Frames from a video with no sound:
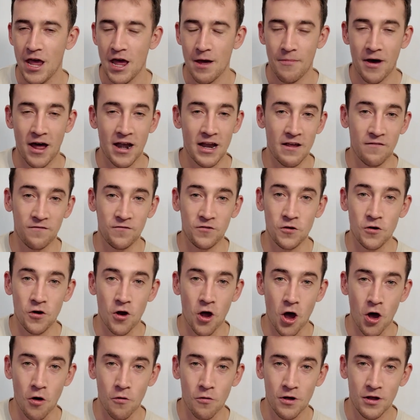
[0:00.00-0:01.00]
But if you
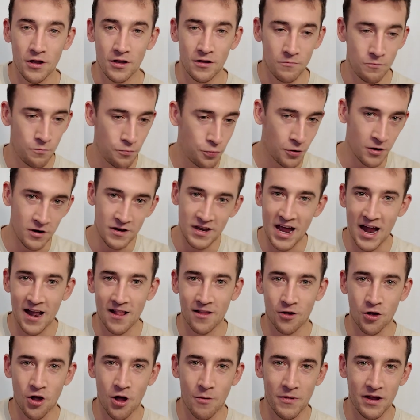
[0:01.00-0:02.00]
know, put it down in
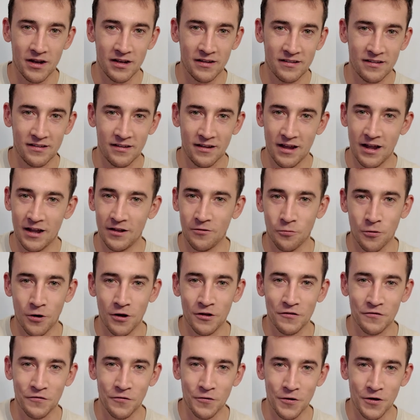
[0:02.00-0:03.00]
the comments. That's what
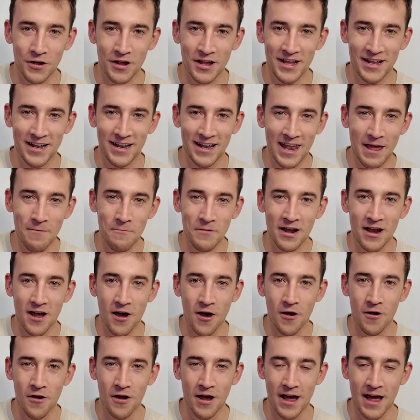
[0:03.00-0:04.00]
it's for. Let me
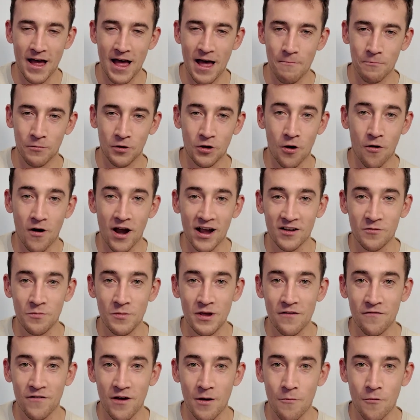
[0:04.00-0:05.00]
know. Correct
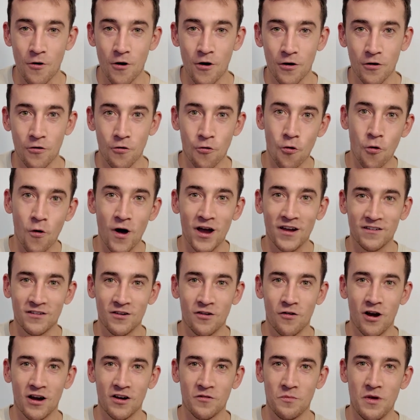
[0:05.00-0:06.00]
me if I'm wrong. Always
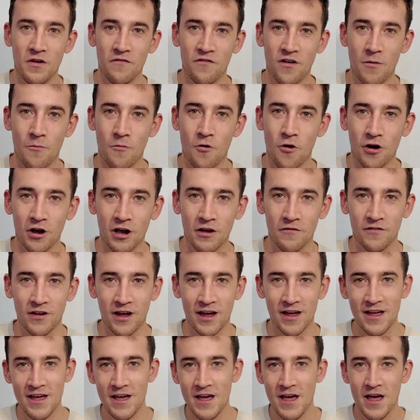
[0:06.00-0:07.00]
correct me if I'm wrong. If
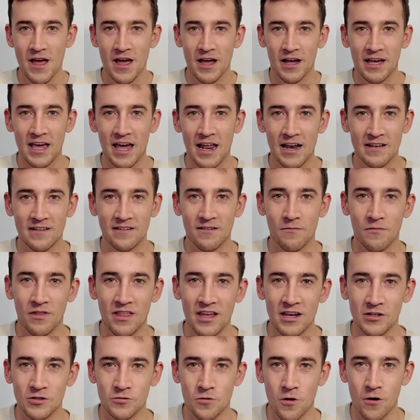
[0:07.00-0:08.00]
I get some
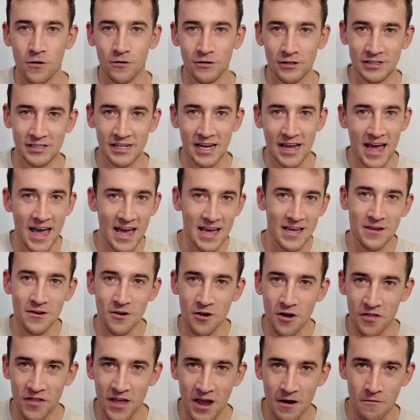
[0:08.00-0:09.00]
things wrong, just say, hey, you
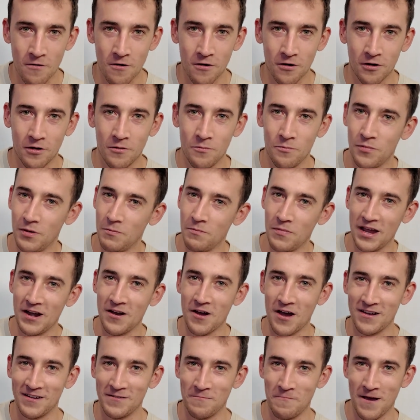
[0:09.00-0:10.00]
got that wrong, but be
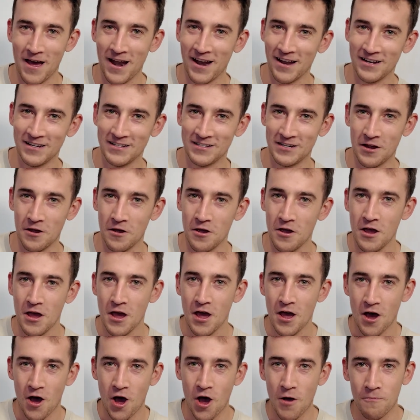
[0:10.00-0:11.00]
nice about it. So
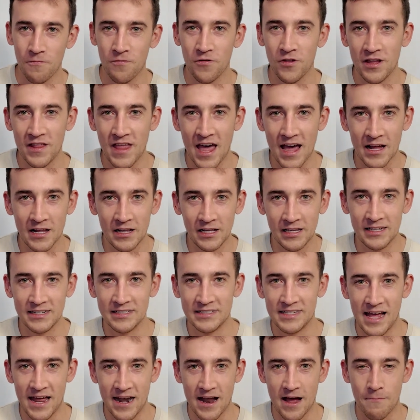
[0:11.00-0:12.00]
hopefully that
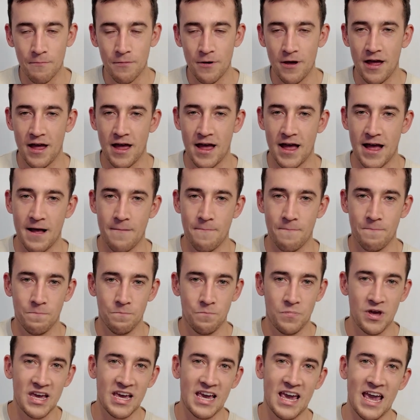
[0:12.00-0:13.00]
clears that up.
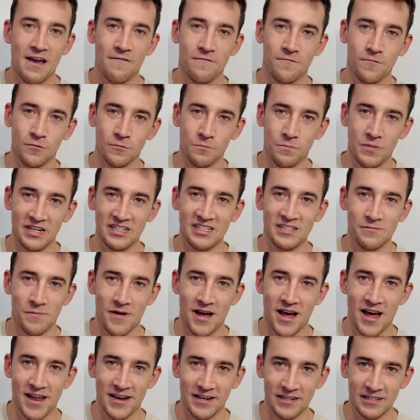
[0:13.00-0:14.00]
Be careful, be
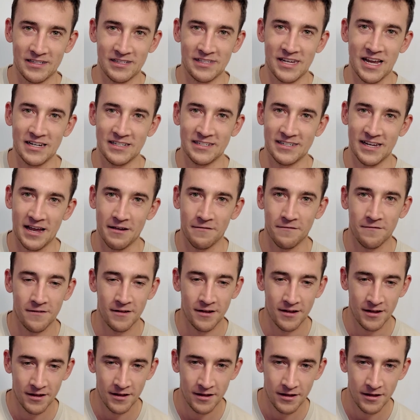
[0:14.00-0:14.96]
smart, and stay safe.